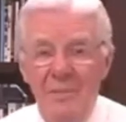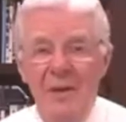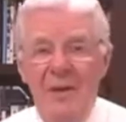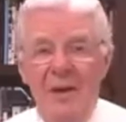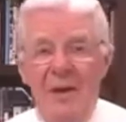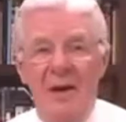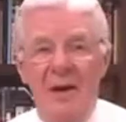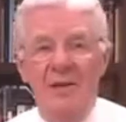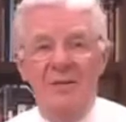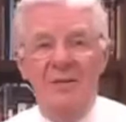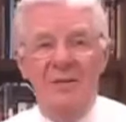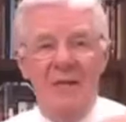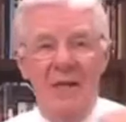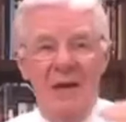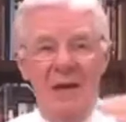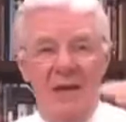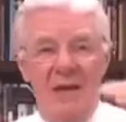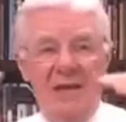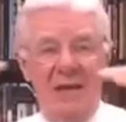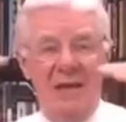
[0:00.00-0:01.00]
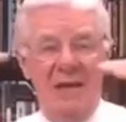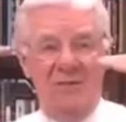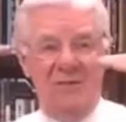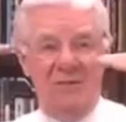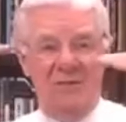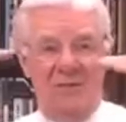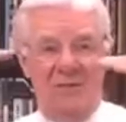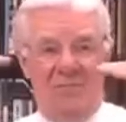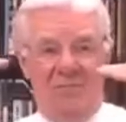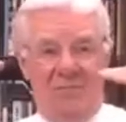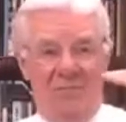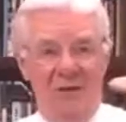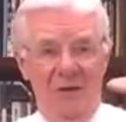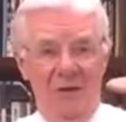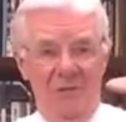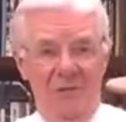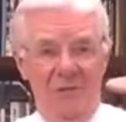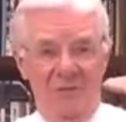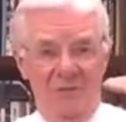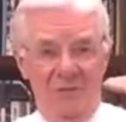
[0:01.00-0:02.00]
because that is the
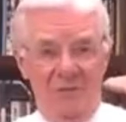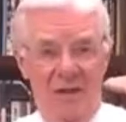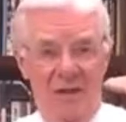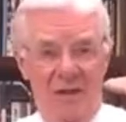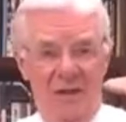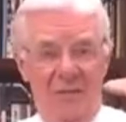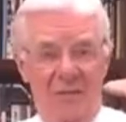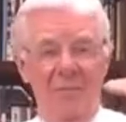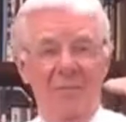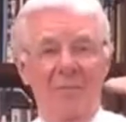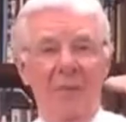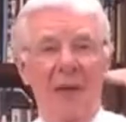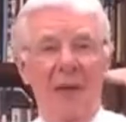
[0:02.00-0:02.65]
frequency.